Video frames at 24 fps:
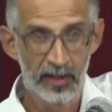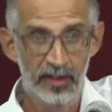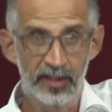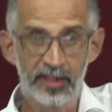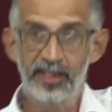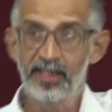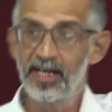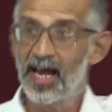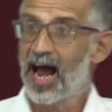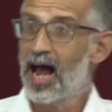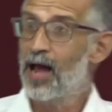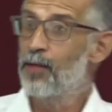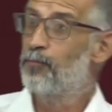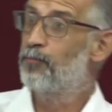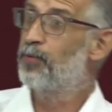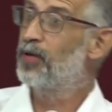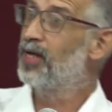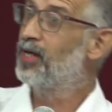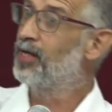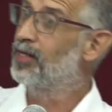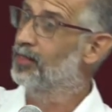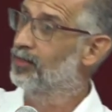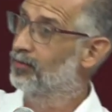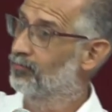
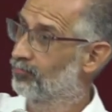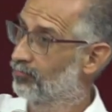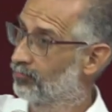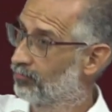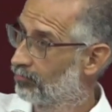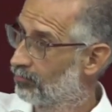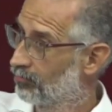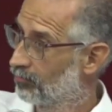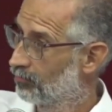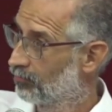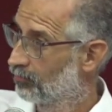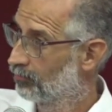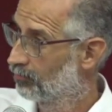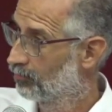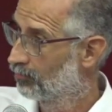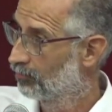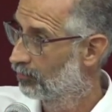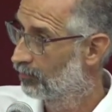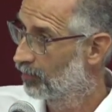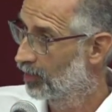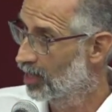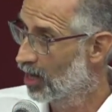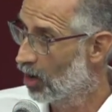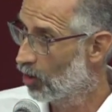CIP
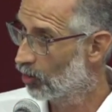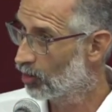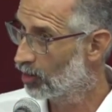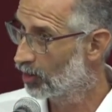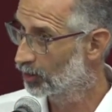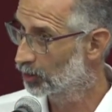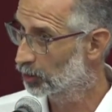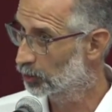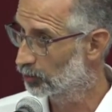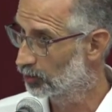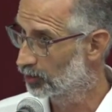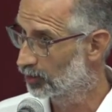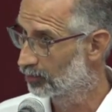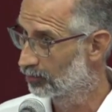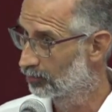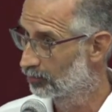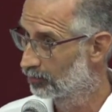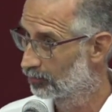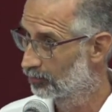in our country.